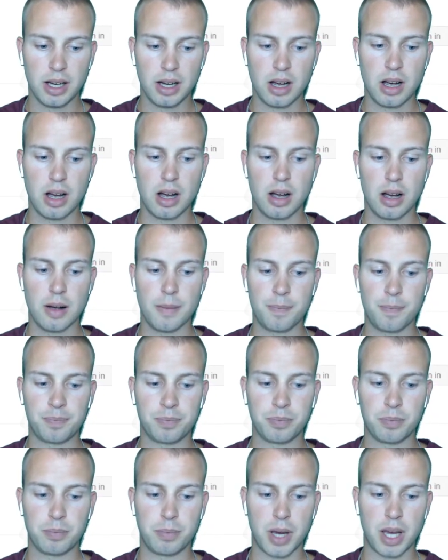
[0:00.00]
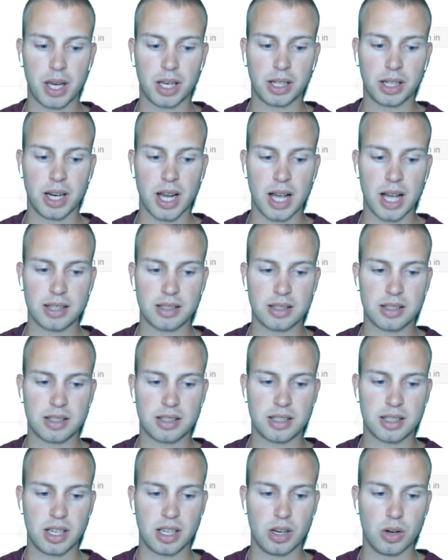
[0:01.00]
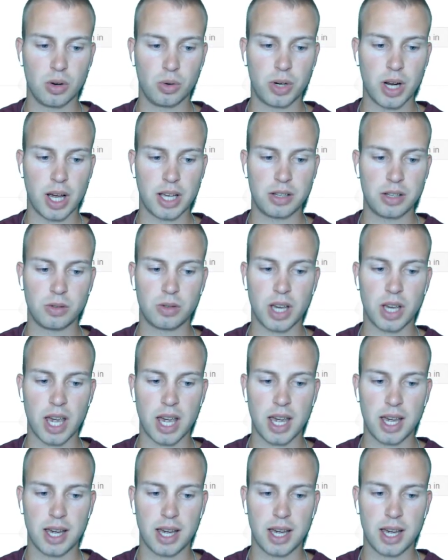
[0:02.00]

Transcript: um, bing.co.uk